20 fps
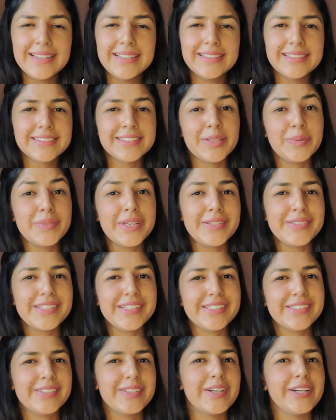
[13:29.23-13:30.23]
sometimes
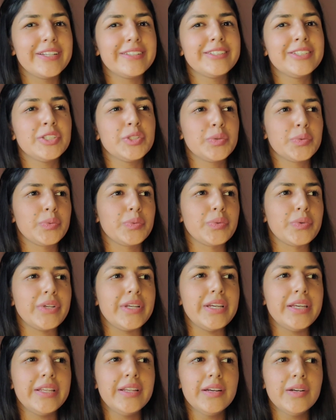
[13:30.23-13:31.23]
it's good to
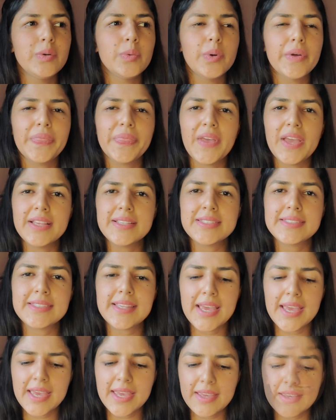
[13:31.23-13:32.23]
read what they
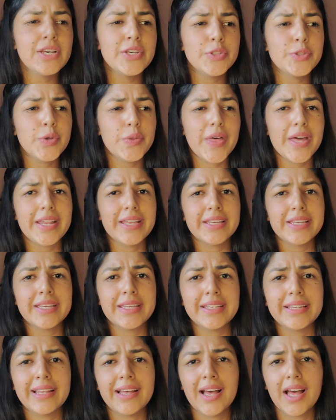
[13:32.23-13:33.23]
say so that it
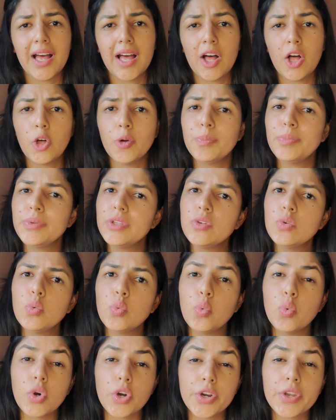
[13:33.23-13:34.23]
can help you
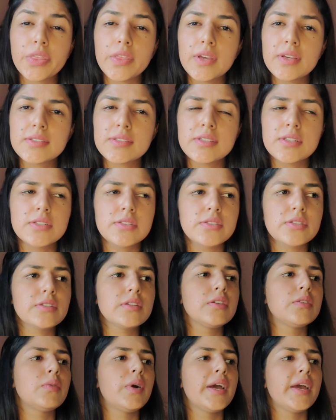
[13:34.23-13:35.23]
word things in a
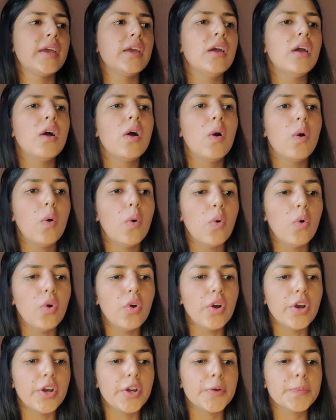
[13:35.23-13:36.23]
certain way,
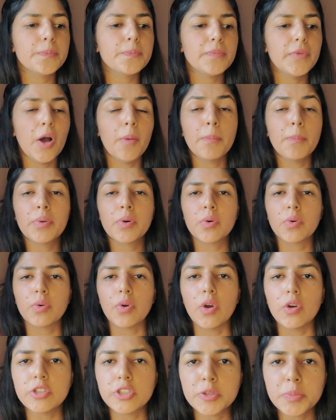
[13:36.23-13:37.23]
or
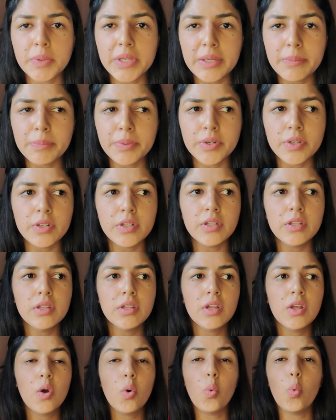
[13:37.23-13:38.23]
approach people
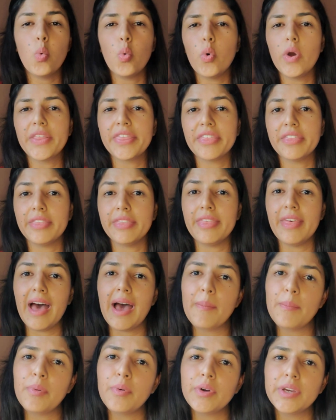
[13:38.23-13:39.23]
with
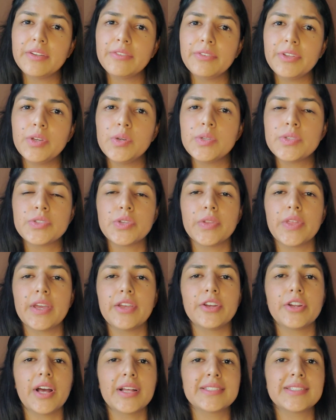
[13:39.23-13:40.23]
that point of view, so
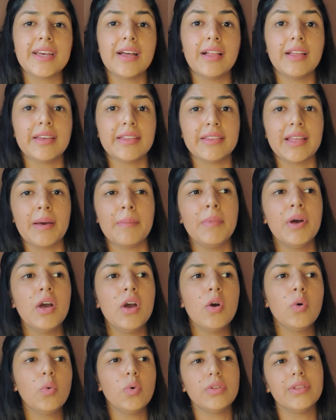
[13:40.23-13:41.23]
that you're not telling them,
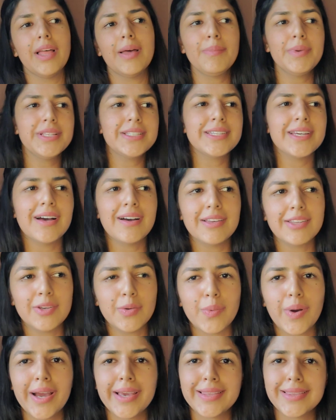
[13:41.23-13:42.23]
well, let me tell
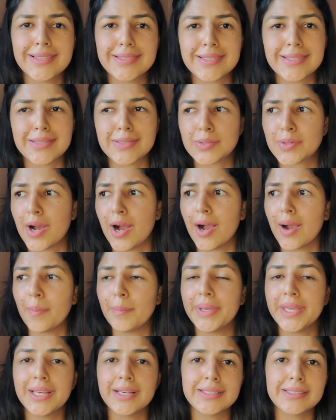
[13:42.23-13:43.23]
you why this is wrong
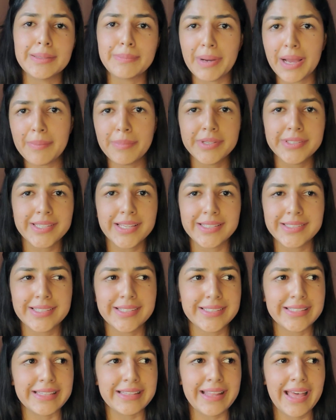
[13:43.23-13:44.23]
because the Bible says
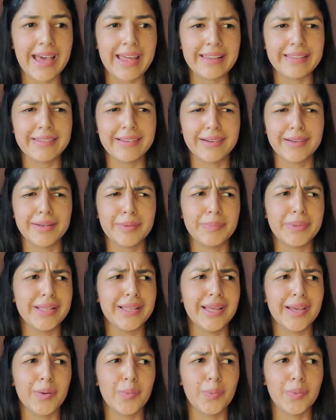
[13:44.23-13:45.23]
this and that, and they're going to be
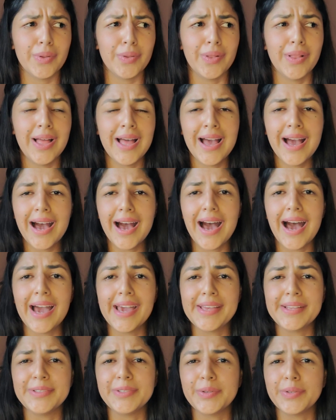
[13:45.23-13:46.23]
like, well,
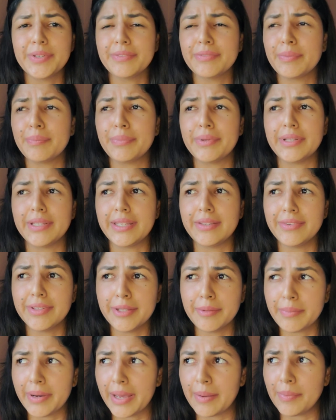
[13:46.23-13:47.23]
I don't even believe in
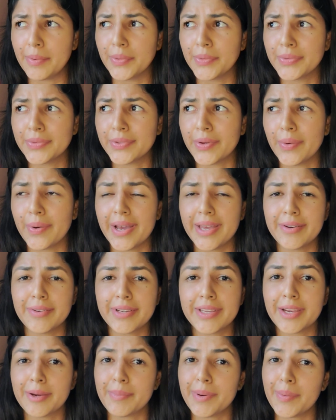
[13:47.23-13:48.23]
the Bible, so I don't
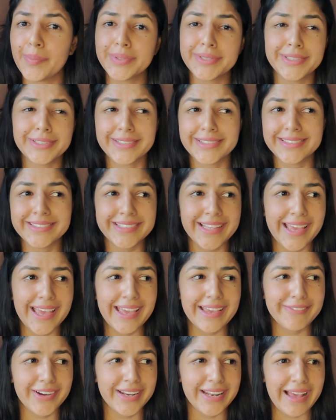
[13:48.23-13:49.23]
care about what you're going to
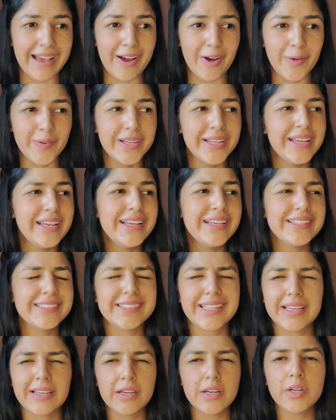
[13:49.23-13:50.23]
say right now.
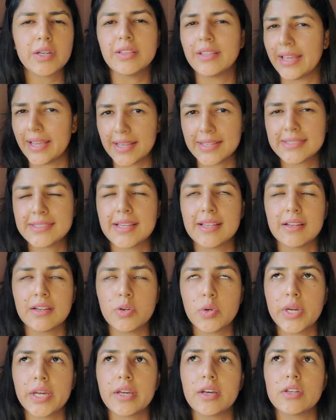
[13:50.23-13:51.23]
It's like I said, a
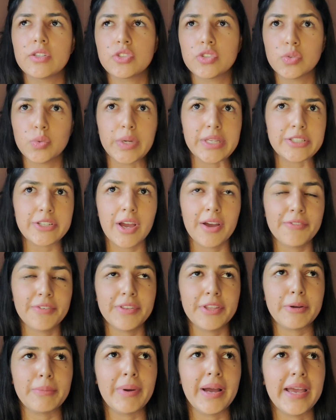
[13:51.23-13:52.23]
quick switch off
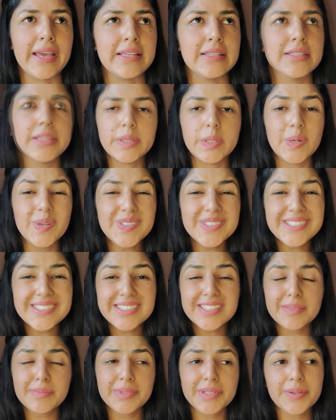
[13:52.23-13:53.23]
in their minds. Those are
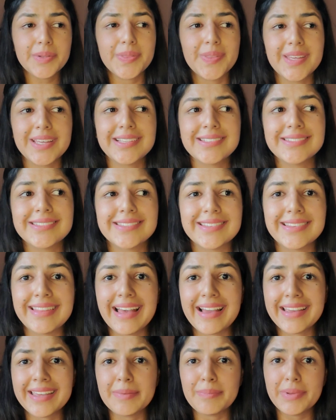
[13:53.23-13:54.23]
some little things
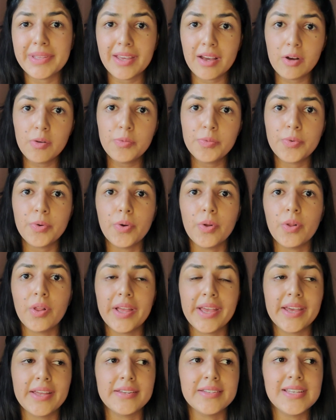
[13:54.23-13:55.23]
that can be helpful
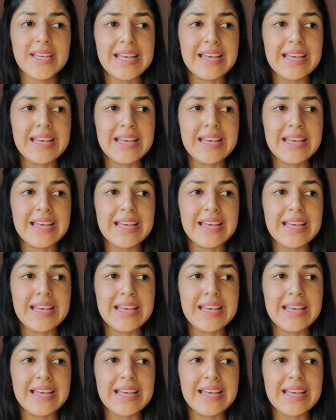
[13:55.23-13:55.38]
and